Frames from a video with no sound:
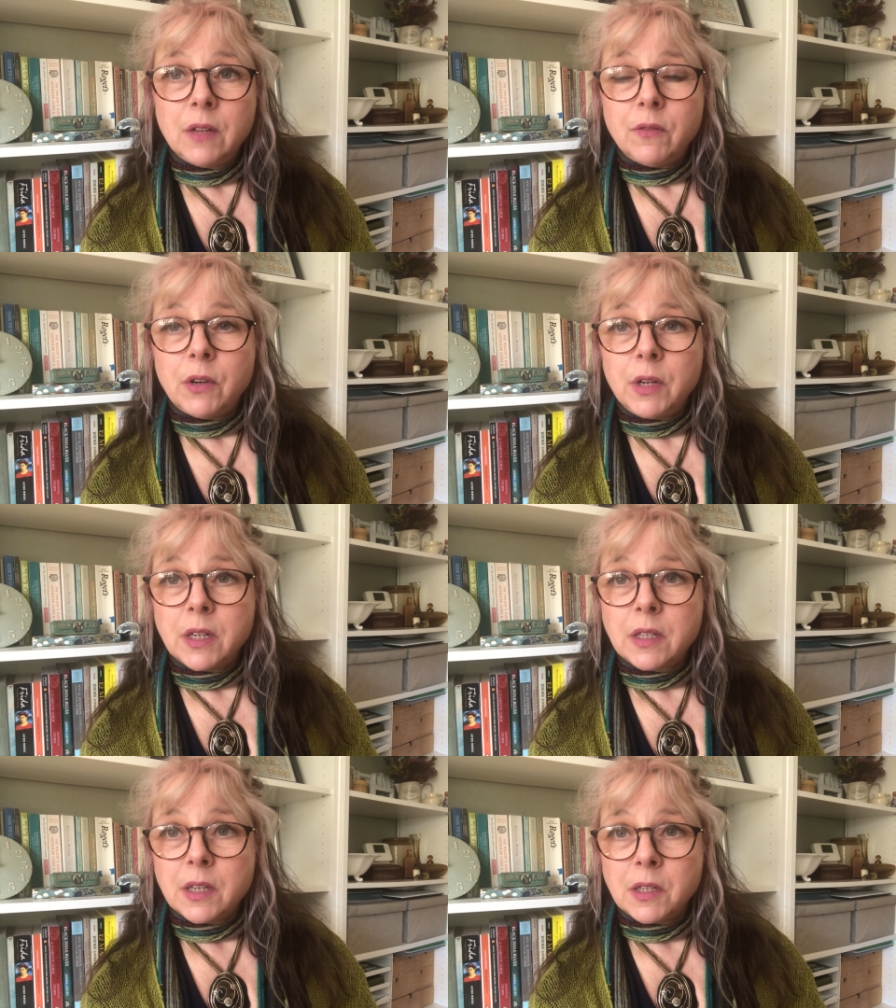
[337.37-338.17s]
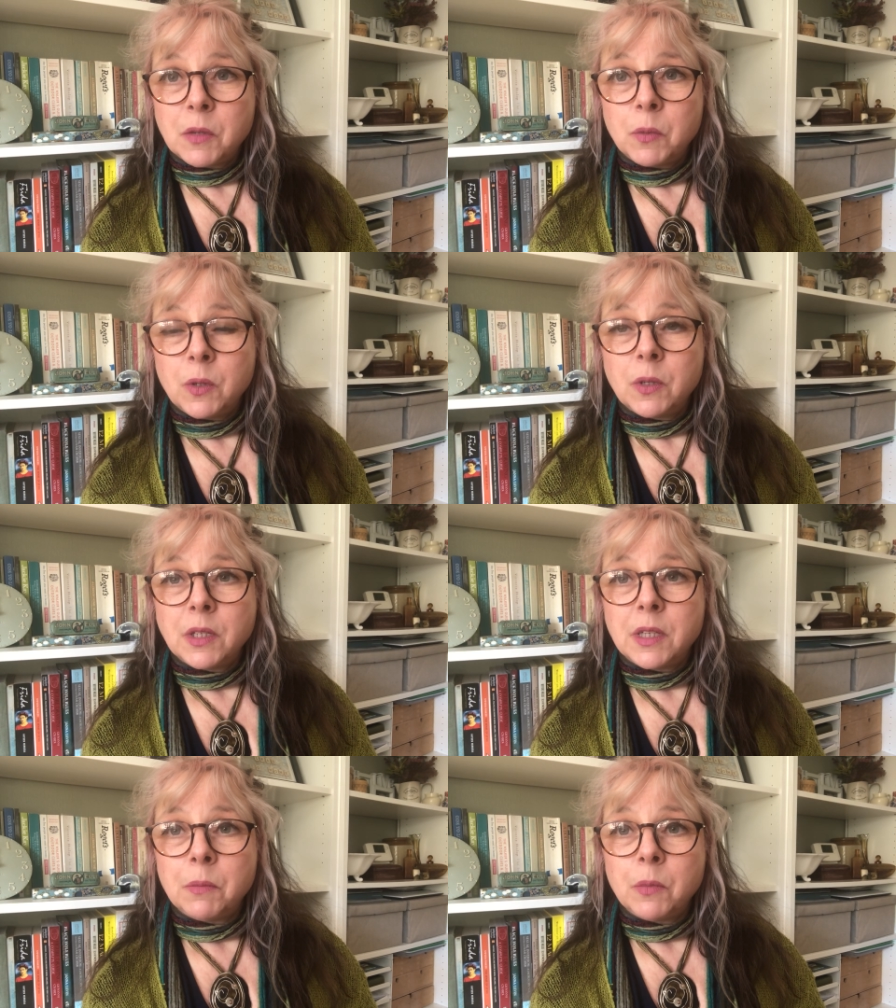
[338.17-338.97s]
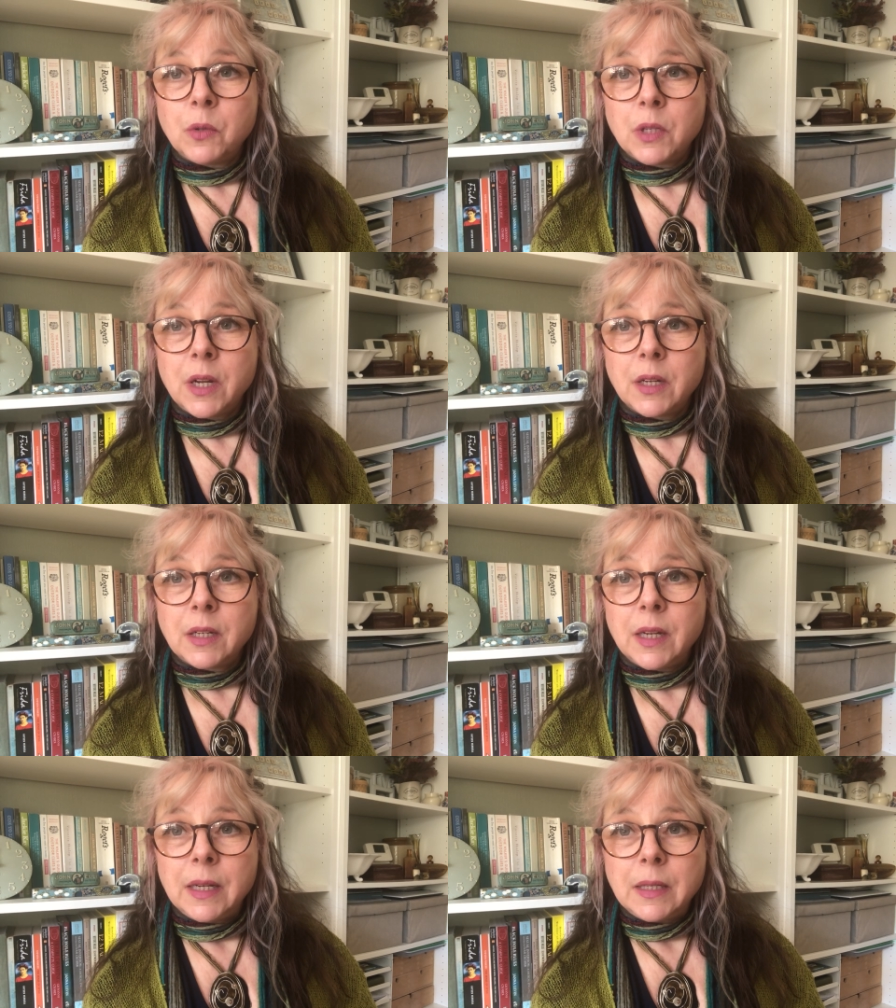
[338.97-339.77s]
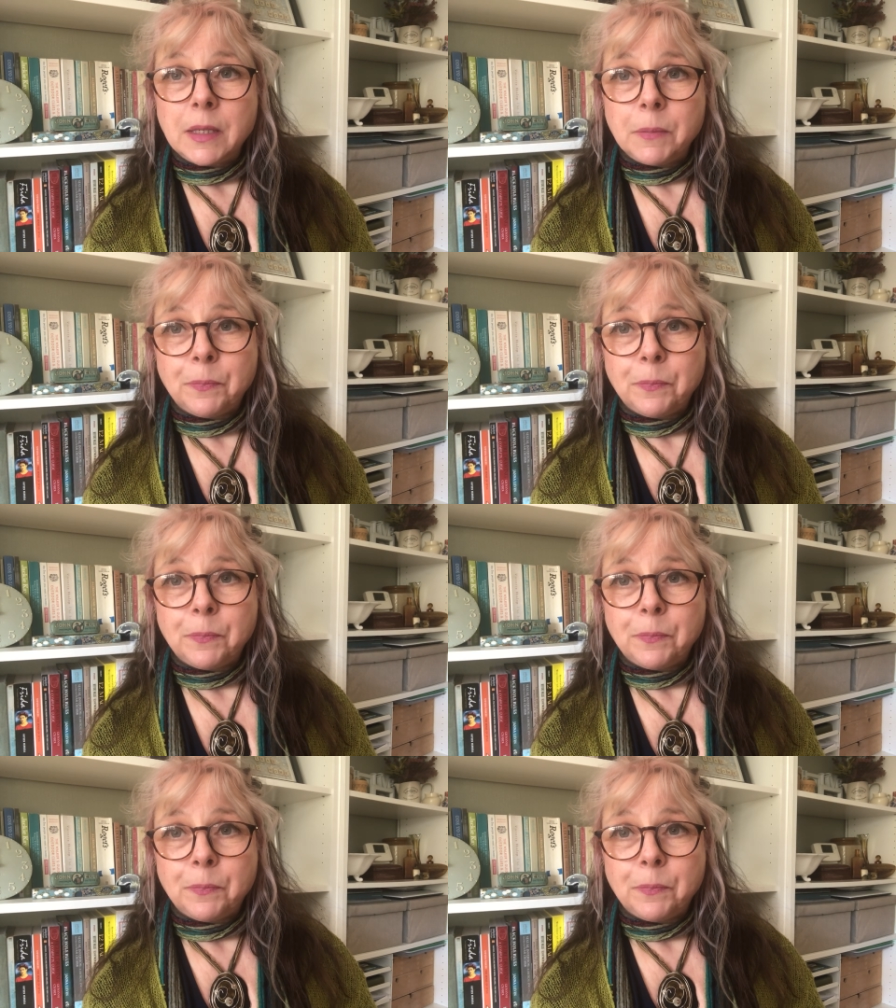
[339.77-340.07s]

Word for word: very accessible and simple techniques.